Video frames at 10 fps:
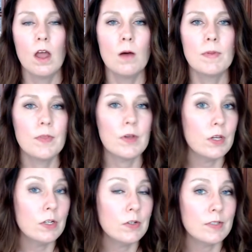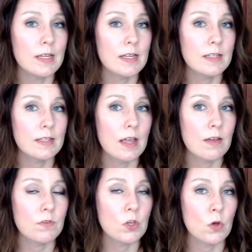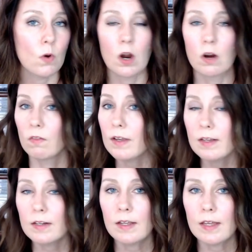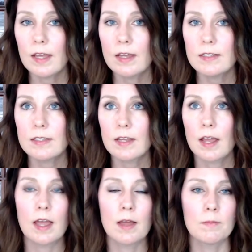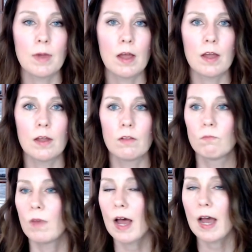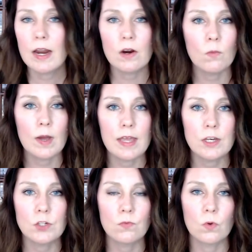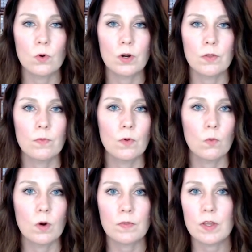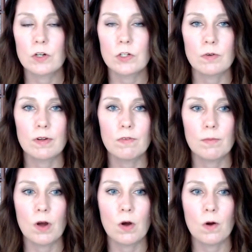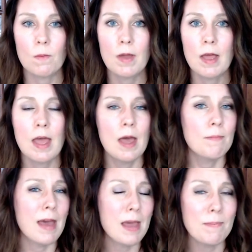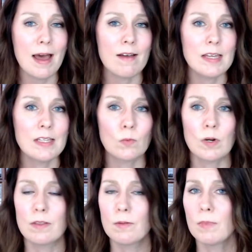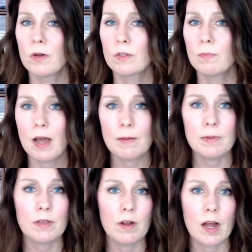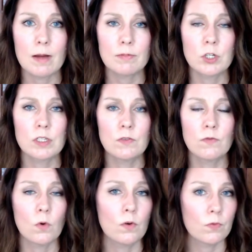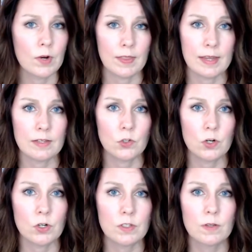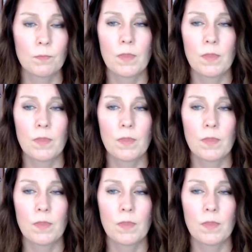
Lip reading: But the good news is if you are looking to get a higher wage for the work that you're doing from home, PayPal is one of the most popular options for freelancers.